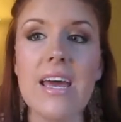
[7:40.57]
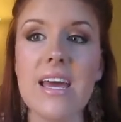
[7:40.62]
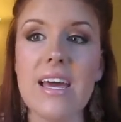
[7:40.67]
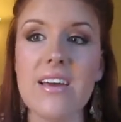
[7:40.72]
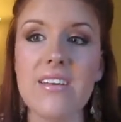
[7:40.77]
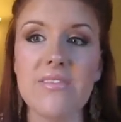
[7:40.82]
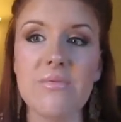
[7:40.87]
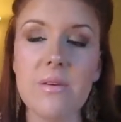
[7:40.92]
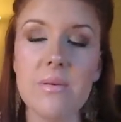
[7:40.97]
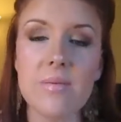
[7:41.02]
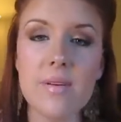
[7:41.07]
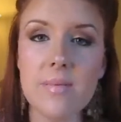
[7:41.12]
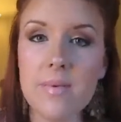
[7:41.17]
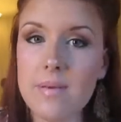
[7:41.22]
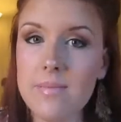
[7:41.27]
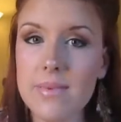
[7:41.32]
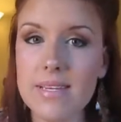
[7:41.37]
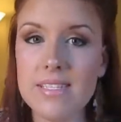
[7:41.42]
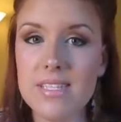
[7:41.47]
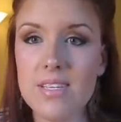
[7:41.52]
If people are
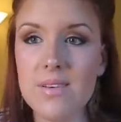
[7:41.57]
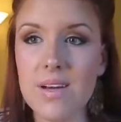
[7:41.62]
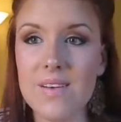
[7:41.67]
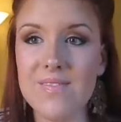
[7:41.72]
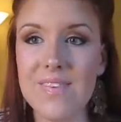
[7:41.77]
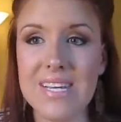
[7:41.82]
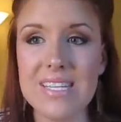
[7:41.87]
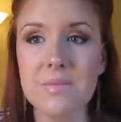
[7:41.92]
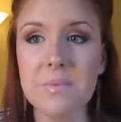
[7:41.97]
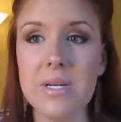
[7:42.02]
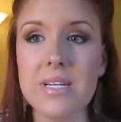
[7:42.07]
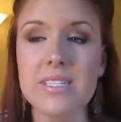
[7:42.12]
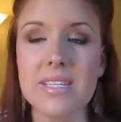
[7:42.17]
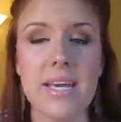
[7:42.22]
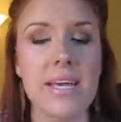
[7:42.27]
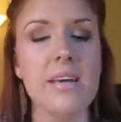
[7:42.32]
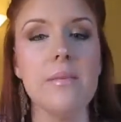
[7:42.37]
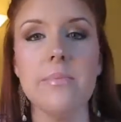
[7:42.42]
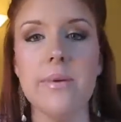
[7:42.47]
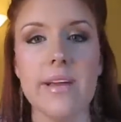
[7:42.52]
being mean to you on Facebook,
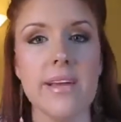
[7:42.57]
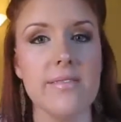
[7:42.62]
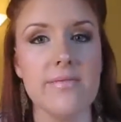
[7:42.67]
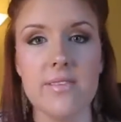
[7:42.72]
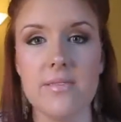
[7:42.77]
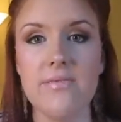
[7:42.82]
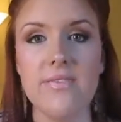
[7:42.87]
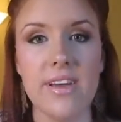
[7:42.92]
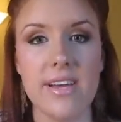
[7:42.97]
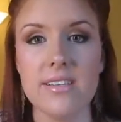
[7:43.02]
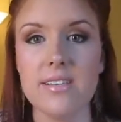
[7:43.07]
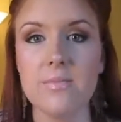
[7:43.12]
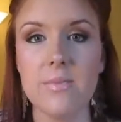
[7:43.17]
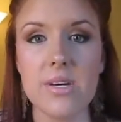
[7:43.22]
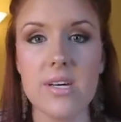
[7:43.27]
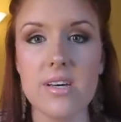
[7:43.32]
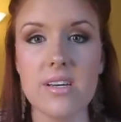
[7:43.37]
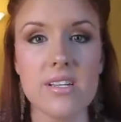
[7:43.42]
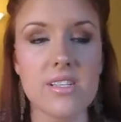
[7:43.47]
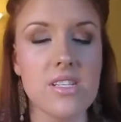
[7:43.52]
take a break from
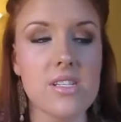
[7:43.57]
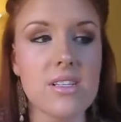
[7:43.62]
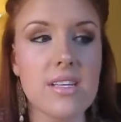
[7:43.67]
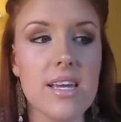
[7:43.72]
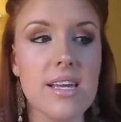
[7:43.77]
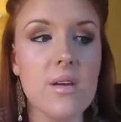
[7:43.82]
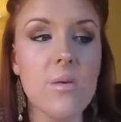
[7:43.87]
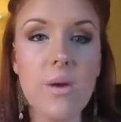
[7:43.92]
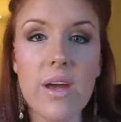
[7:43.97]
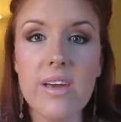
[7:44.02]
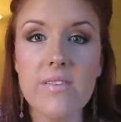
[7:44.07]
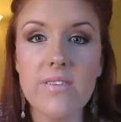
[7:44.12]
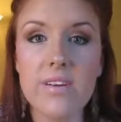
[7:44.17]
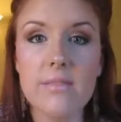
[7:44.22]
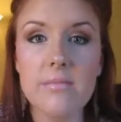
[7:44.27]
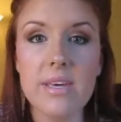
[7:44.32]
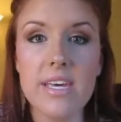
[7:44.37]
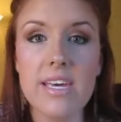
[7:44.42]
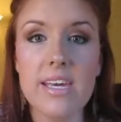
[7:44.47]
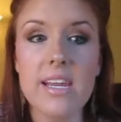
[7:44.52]
Facebook. Just get away
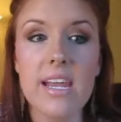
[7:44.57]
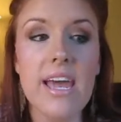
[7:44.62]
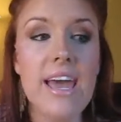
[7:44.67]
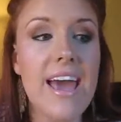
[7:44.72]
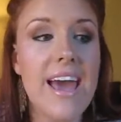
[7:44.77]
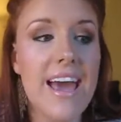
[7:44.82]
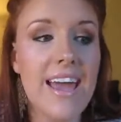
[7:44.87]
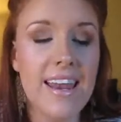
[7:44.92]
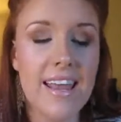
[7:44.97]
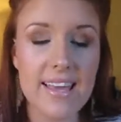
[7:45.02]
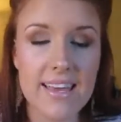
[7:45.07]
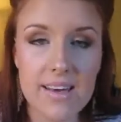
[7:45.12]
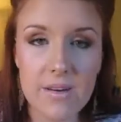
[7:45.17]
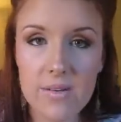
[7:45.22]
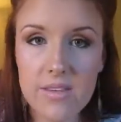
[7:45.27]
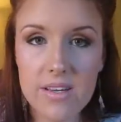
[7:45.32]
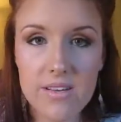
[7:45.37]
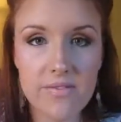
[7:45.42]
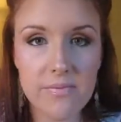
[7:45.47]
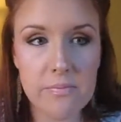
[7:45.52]
from it and hang out
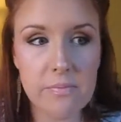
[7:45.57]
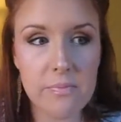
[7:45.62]
with your